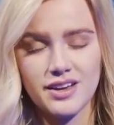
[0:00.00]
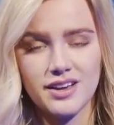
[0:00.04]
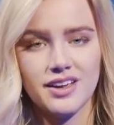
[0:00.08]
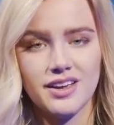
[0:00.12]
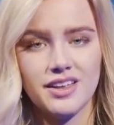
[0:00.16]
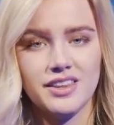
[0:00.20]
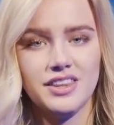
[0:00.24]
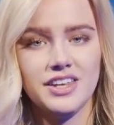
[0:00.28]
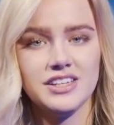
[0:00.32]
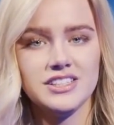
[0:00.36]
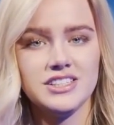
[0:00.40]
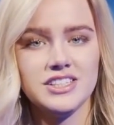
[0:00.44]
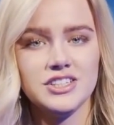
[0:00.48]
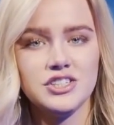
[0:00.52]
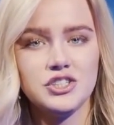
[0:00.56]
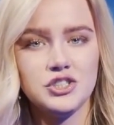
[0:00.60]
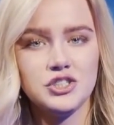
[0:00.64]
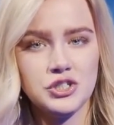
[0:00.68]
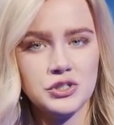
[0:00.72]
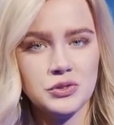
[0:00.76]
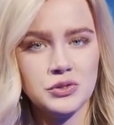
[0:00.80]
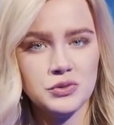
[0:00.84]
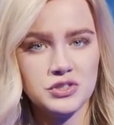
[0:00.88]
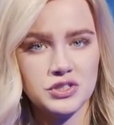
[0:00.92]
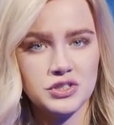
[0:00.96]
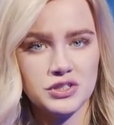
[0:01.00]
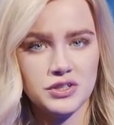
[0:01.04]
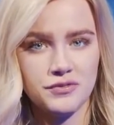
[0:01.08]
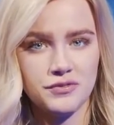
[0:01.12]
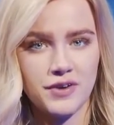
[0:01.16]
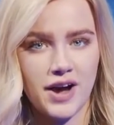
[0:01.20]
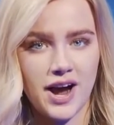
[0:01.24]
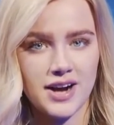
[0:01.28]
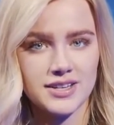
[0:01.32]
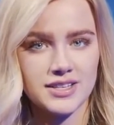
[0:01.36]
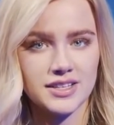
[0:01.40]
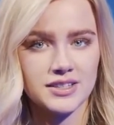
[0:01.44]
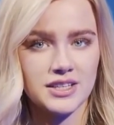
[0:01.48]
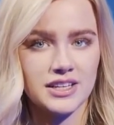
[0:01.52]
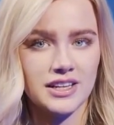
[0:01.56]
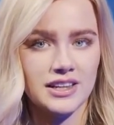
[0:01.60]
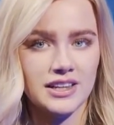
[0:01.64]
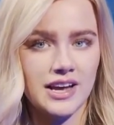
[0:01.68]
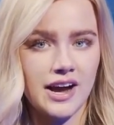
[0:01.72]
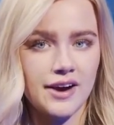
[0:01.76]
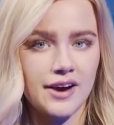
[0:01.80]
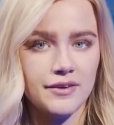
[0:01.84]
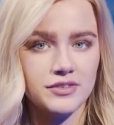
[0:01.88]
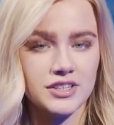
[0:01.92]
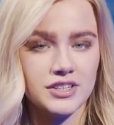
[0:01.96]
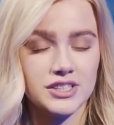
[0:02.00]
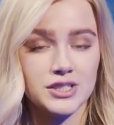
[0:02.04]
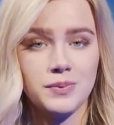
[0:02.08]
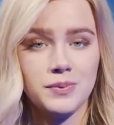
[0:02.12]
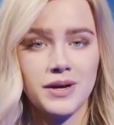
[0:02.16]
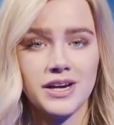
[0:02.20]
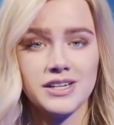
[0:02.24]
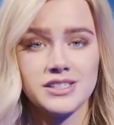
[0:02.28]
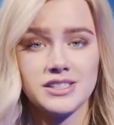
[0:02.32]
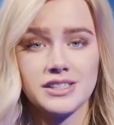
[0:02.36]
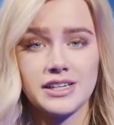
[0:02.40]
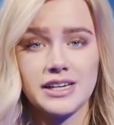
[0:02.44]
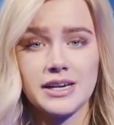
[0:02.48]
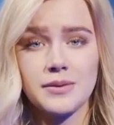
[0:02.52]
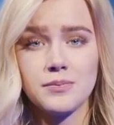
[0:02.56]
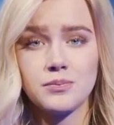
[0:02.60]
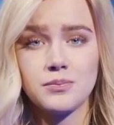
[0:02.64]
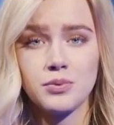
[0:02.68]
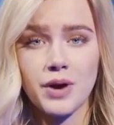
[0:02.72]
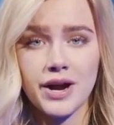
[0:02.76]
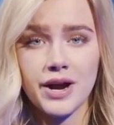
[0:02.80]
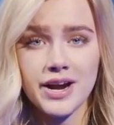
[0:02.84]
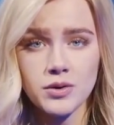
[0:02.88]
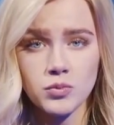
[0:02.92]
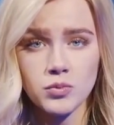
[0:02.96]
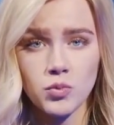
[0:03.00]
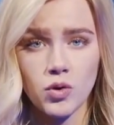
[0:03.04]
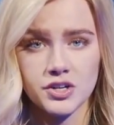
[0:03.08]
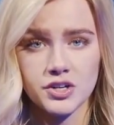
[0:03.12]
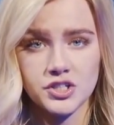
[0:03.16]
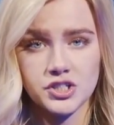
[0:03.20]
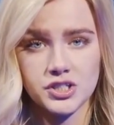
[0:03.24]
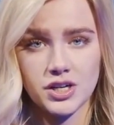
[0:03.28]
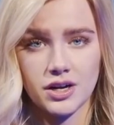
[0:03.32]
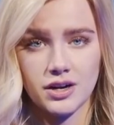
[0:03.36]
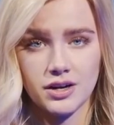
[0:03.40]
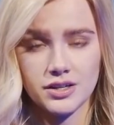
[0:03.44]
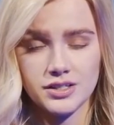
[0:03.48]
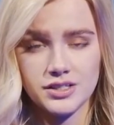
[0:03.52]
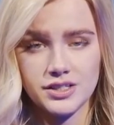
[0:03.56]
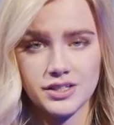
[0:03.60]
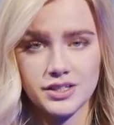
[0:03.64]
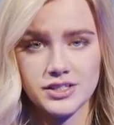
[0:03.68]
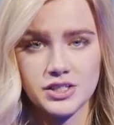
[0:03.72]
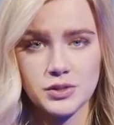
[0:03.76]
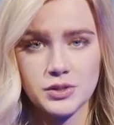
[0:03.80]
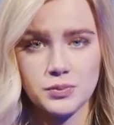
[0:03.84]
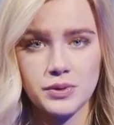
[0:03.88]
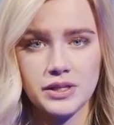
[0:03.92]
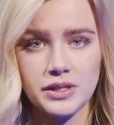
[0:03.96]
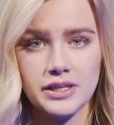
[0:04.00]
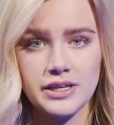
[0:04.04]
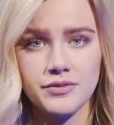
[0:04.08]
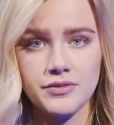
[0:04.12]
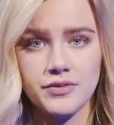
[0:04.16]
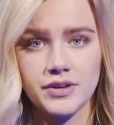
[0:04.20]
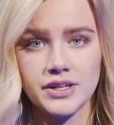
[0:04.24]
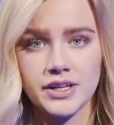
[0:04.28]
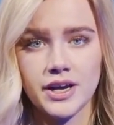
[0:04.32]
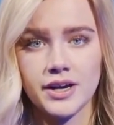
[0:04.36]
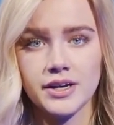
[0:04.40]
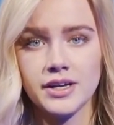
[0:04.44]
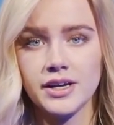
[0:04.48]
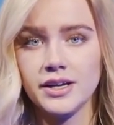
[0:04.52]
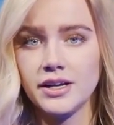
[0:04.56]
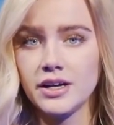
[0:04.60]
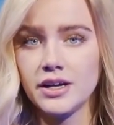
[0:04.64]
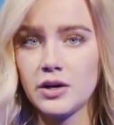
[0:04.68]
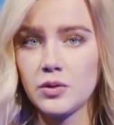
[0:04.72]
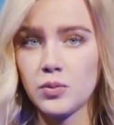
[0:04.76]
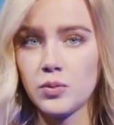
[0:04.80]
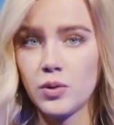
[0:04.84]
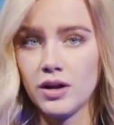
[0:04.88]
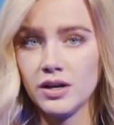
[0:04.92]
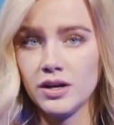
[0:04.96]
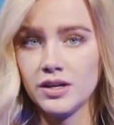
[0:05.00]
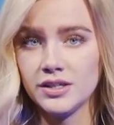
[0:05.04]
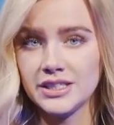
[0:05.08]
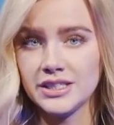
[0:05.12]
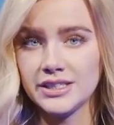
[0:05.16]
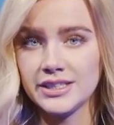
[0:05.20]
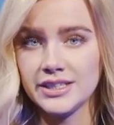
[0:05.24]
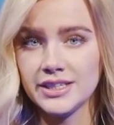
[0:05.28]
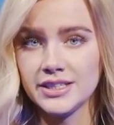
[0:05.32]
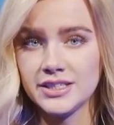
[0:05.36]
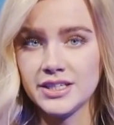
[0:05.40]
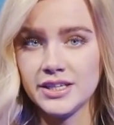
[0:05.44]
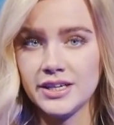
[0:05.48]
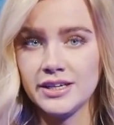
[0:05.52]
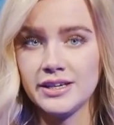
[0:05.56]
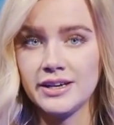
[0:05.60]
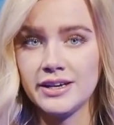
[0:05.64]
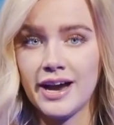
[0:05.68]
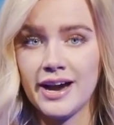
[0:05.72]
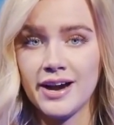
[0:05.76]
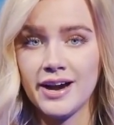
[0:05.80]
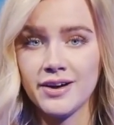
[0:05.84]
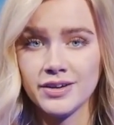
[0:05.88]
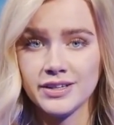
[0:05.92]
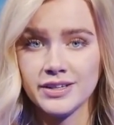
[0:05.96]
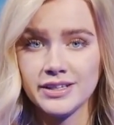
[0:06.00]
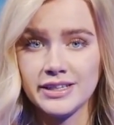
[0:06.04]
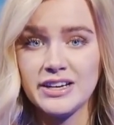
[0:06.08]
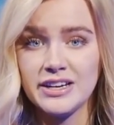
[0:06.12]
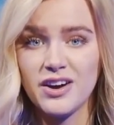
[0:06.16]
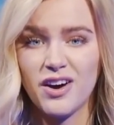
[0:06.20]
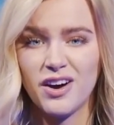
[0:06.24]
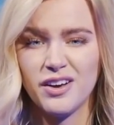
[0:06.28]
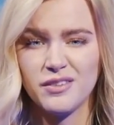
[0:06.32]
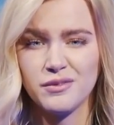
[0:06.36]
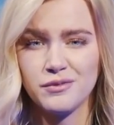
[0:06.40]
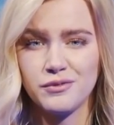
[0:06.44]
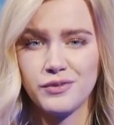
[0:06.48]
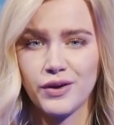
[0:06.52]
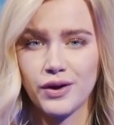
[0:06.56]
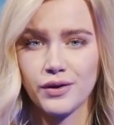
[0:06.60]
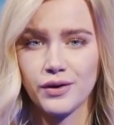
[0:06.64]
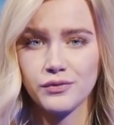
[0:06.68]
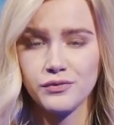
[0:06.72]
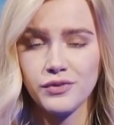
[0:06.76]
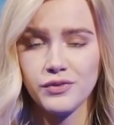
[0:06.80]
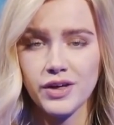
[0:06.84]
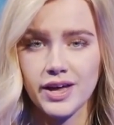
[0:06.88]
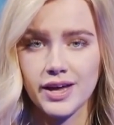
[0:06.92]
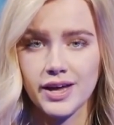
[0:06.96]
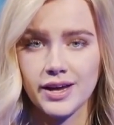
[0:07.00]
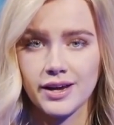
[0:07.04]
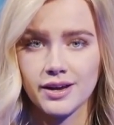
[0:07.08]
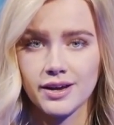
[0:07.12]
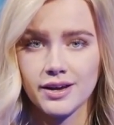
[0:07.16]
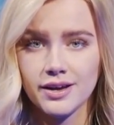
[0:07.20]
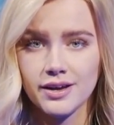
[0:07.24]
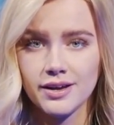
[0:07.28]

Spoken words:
This is due to the fact that the left has basically brainwashed us into believing that inequality is an inherently unfair thing.